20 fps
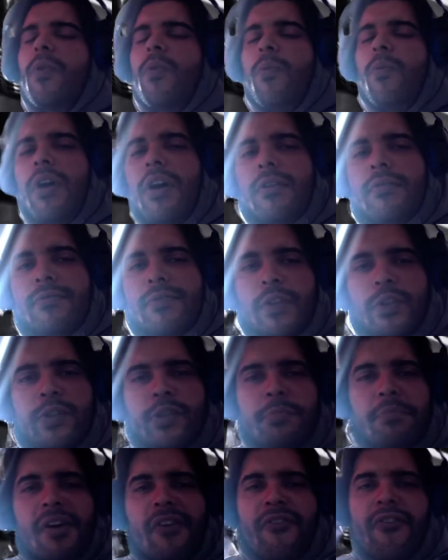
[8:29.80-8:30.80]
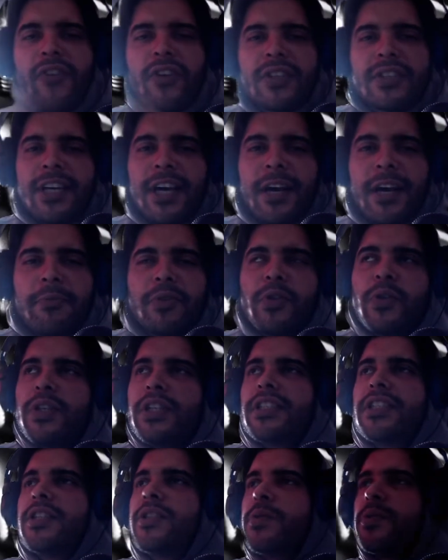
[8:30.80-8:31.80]
Well, this was my first time doing
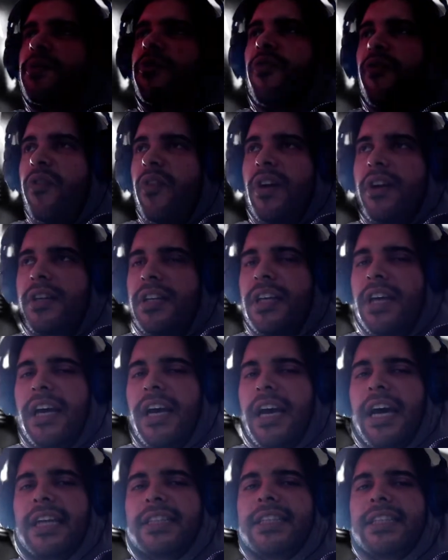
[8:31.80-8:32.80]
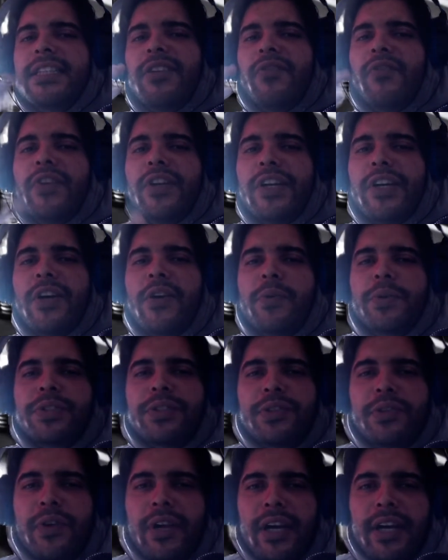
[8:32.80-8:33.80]
this. This was fun. I think the video
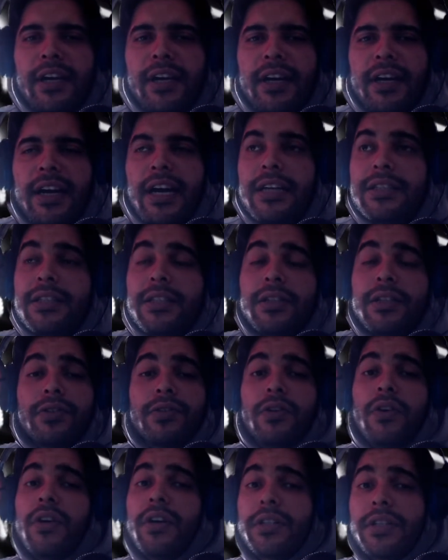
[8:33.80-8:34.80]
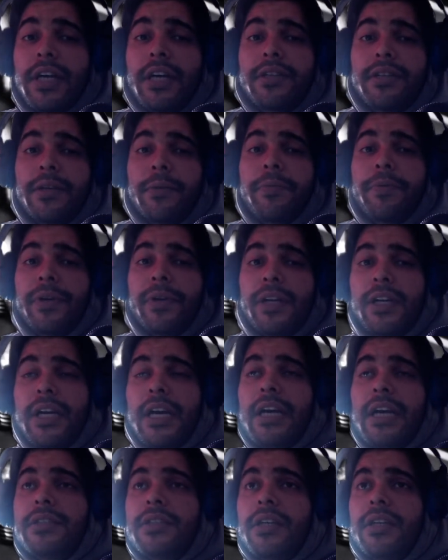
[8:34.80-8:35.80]
was great. I think the song is actually pretty
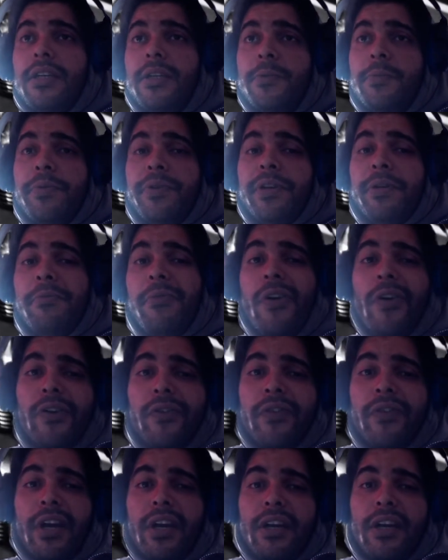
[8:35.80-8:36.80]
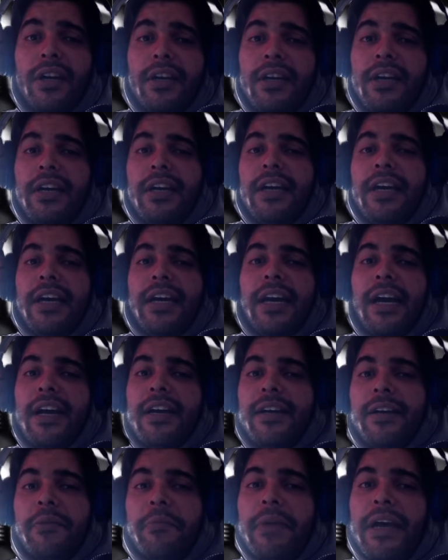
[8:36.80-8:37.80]
catchy and it's pretty motivating. And I
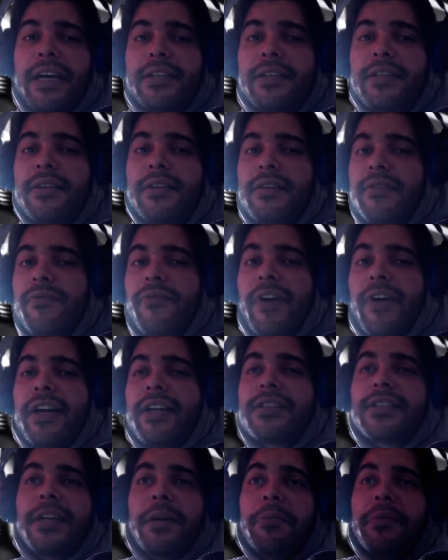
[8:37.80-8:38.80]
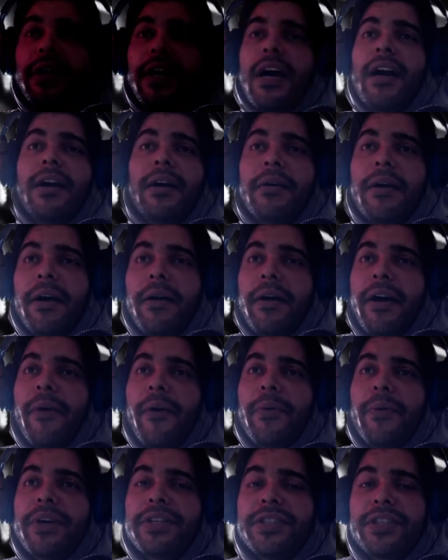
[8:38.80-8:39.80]
can imagine the fighters coming out. I, I
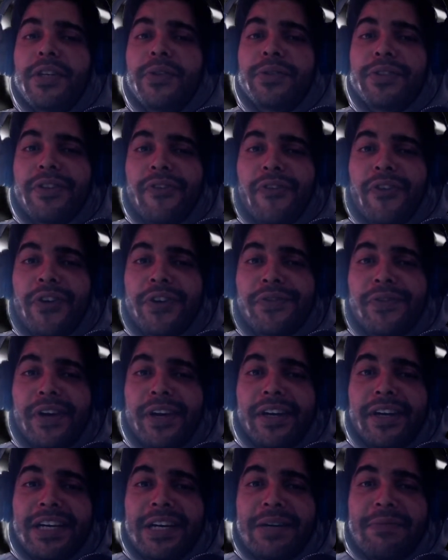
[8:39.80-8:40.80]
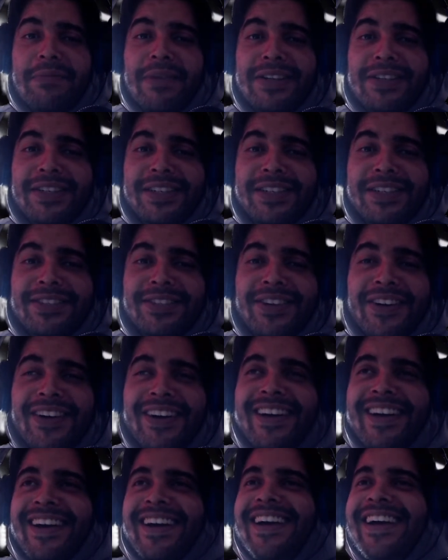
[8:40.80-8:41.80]
want to see who's the first fighter to come out to this song
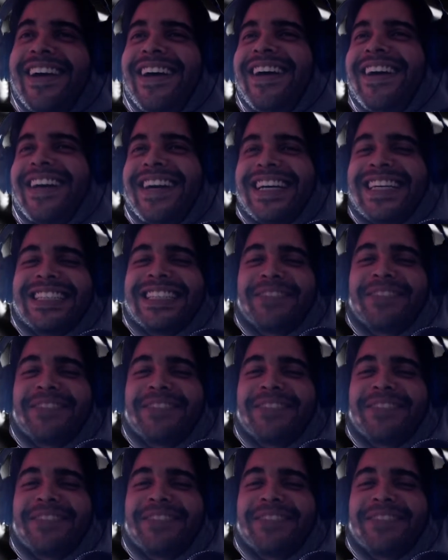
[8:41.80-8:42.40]
because